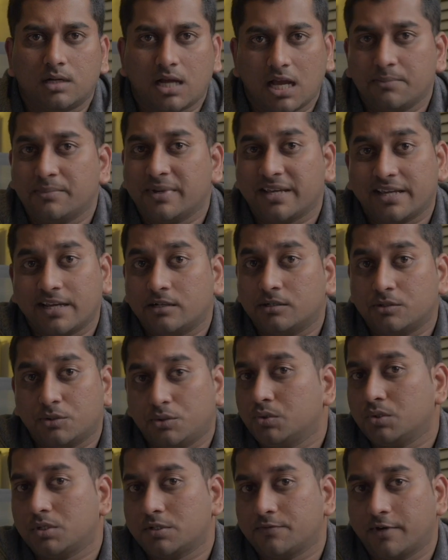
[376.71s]
I may get
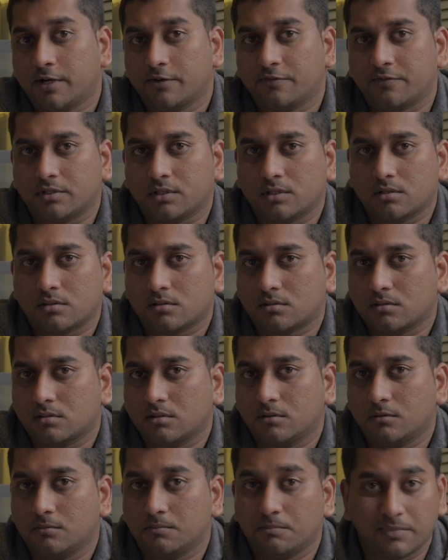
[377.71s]
crucified for this,
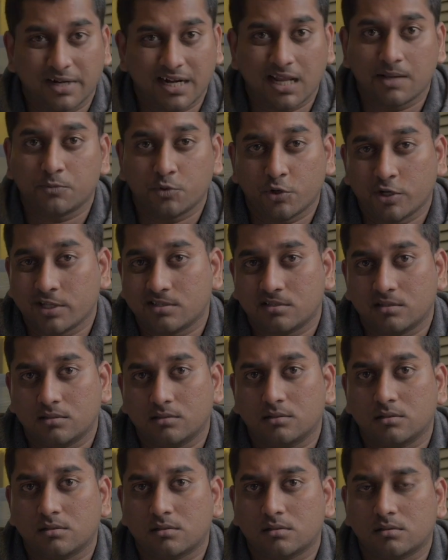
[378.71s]
but I'm gonna say
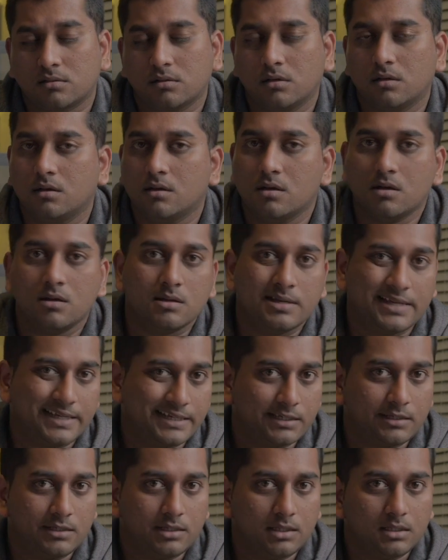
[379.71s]
this.
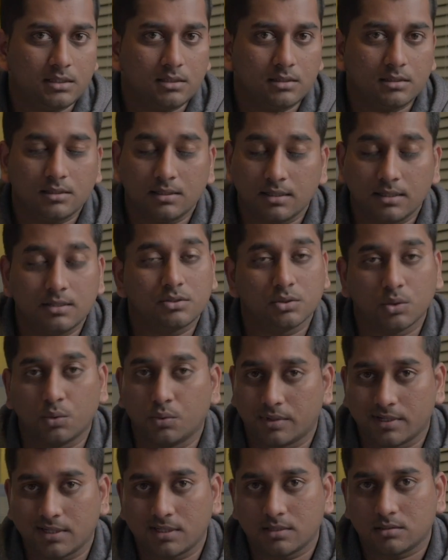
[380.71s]
Ghee is
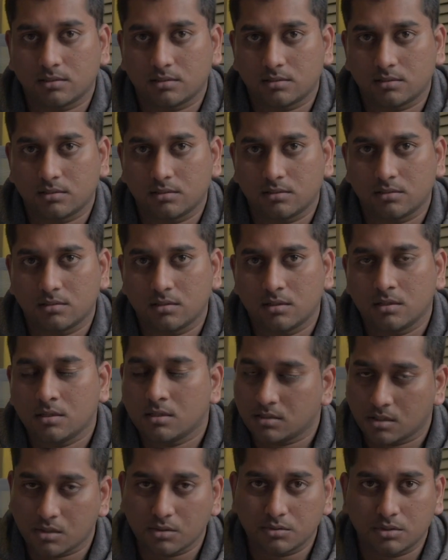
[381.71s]
overrated.
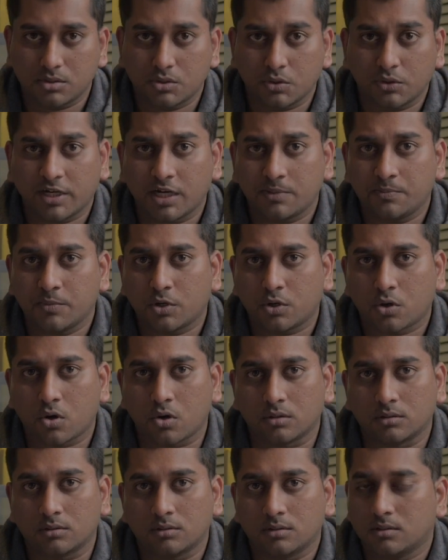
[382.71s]
Now don't get me
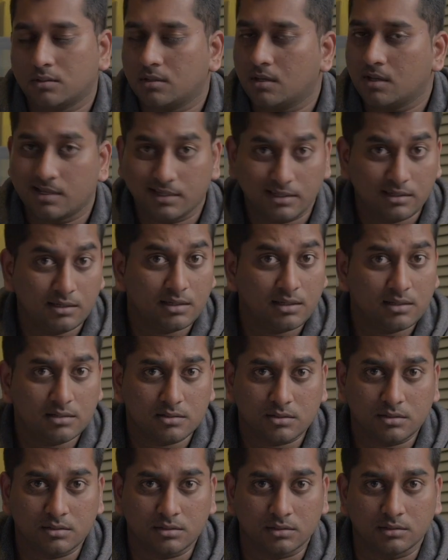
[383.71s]
wrong, ghee is
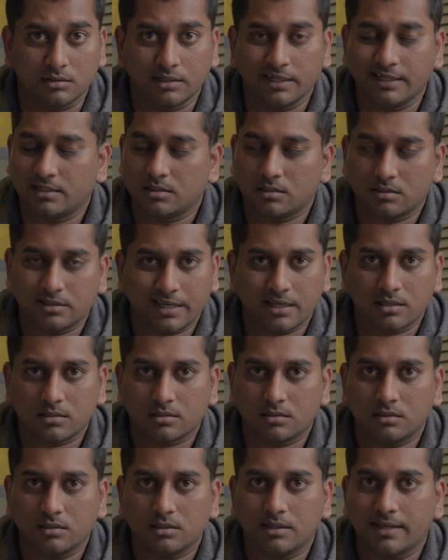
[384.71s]
good, it's
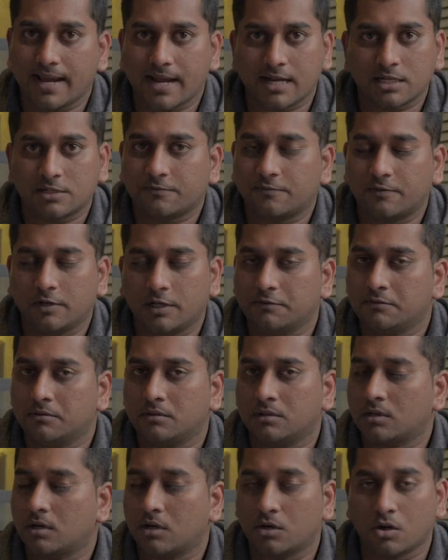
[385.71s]
tasty, adds
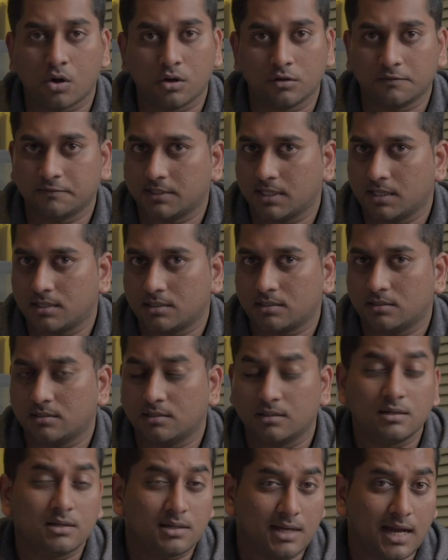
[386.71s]
flavor and all of that.
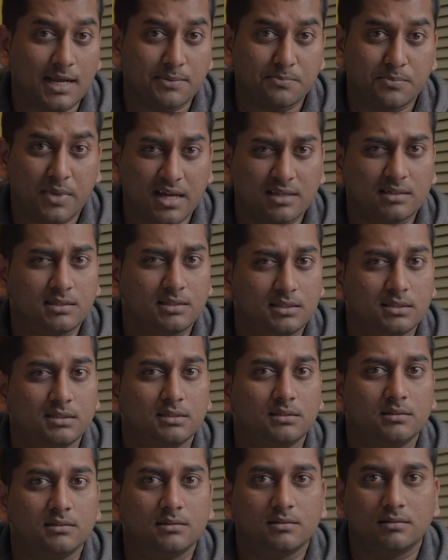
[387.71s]
I buy ghee,
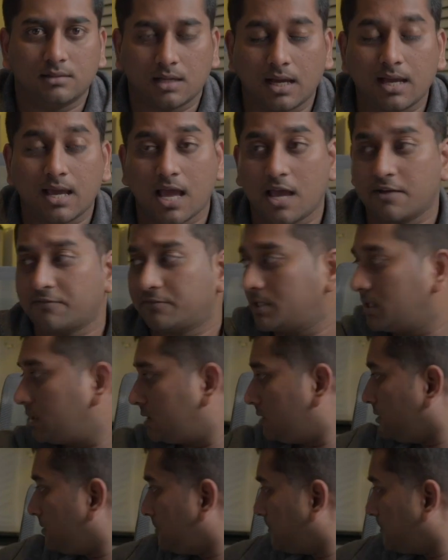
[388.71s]
I have ghee.